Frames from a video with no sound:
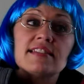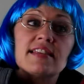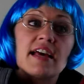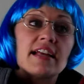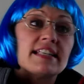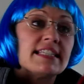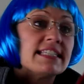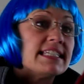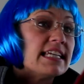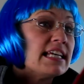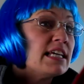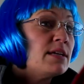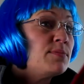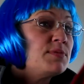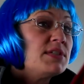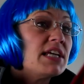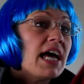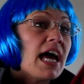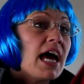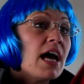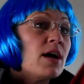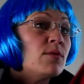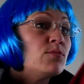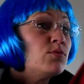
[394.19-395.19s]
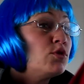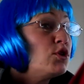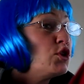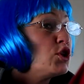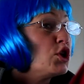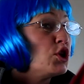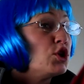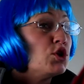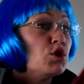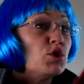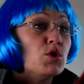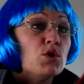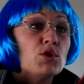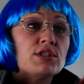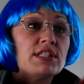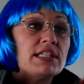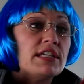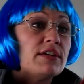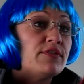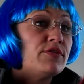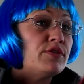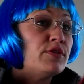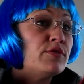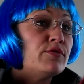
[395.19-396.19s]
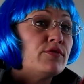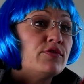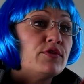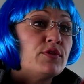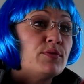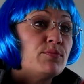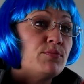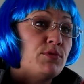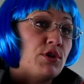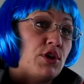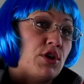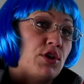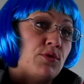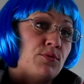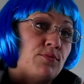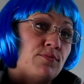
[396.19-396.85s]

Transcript: that deep down they're no different from you.